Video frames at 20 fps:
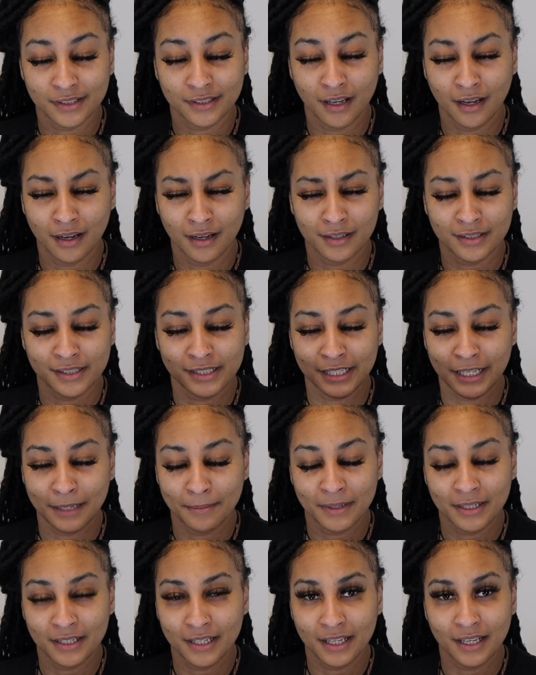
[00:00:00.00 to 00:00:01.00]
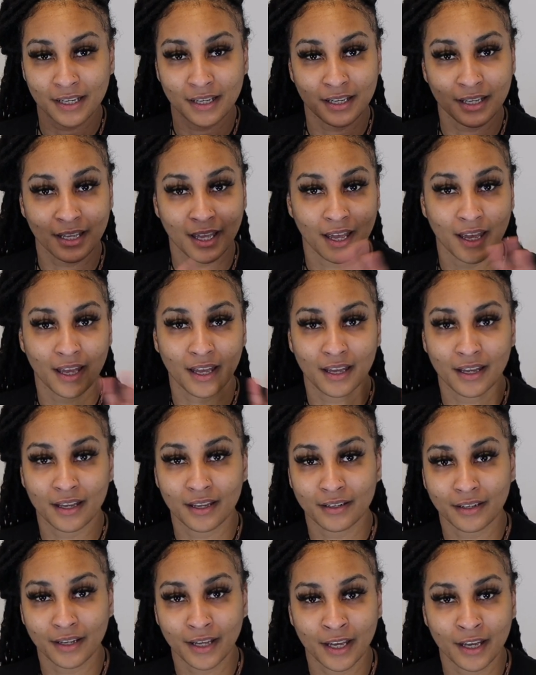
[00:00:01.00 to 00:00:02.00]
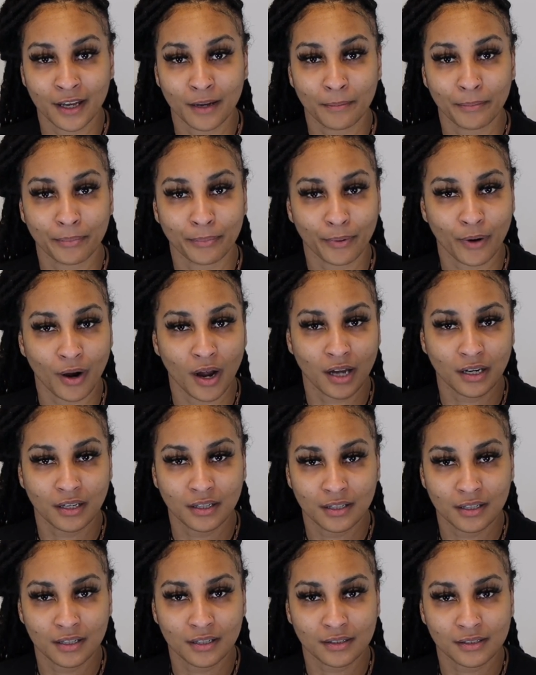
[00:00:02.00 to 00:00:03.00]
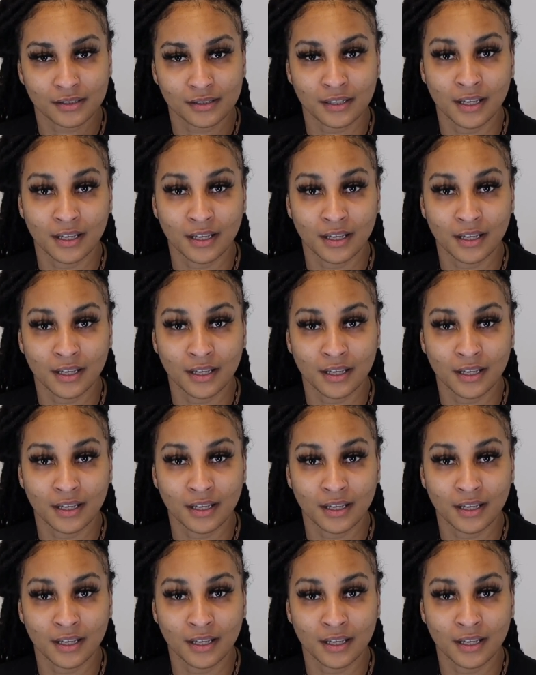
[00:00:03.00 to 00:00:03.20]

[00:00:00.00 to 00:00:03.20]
CBD and hemp products.